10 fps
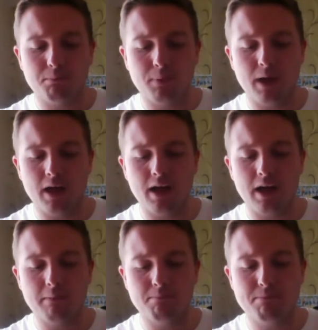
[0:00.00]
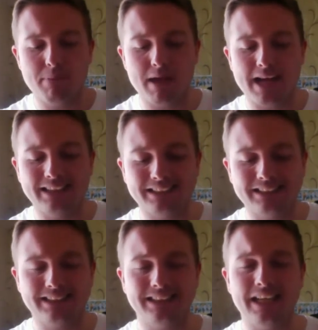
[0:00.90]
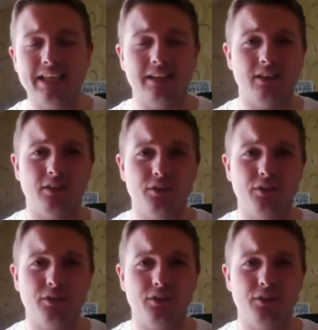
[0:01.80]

per bet stake that I